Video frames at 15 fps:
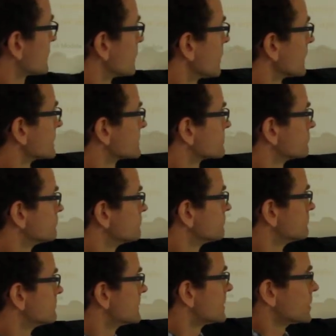Call it
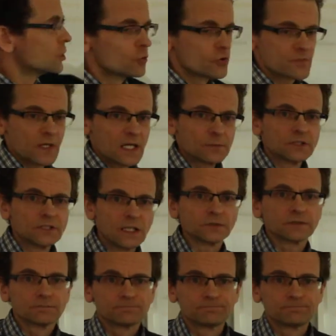newspaper route.